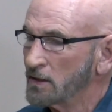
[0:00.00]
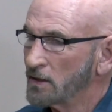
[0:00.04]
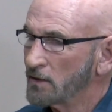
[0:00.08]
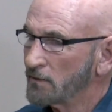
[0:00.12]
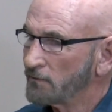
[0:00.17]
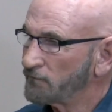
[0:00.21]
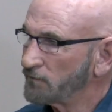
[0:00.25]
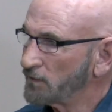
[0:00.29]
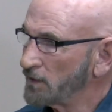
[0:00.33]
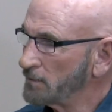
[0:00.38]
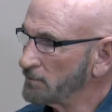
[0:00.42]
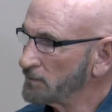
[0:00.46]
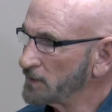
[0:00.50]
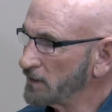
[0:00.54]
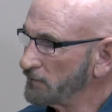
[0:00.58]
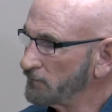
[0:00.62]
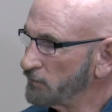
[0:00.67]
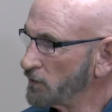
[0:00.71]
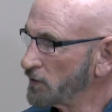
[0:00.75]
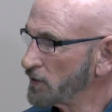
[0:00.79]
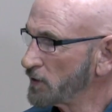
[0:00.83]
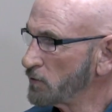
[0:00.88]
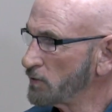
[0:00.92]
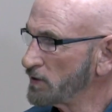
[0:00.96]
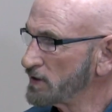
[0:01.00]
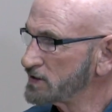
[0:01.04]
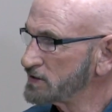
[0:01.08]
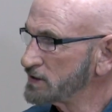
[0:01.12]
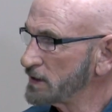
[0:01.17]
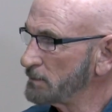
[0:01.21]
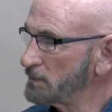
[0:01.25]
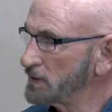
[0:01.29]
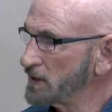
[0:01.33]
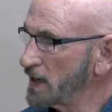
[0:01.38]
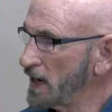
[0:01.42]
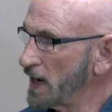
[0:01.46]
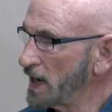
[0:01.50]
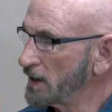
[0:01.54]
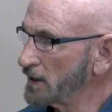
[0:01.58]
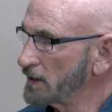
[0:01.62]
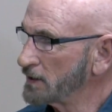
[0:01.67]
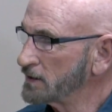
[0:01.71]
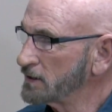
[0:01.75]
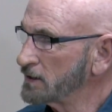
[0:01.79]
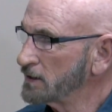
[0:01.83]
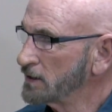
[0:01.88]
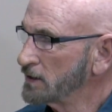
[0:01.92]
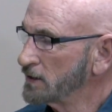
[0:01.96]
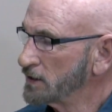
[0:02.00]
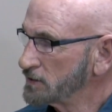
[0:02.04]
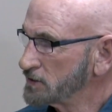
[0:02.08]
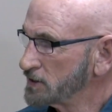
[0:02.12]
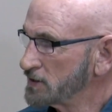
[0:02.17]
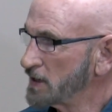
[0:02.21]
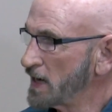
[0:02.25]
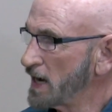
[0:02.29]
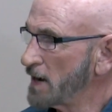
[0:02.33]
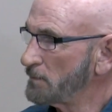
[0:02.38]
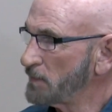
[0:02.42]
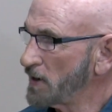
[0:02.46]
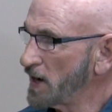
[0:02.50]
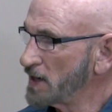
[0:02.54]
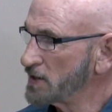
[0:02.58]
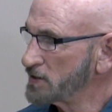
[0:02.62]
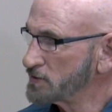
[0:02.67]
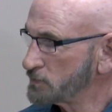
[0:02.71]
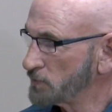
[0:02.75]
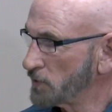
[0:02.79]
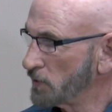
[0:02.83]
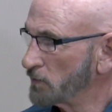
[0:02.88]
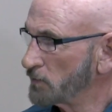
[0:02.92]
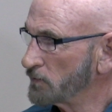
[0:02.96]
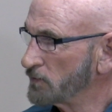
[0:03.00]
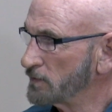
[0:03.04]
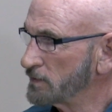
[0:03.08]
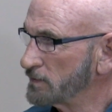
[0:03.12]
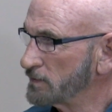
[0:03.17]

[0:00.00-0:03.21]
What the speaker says: from the foot of Quincy Island to Knapp-Ides Road.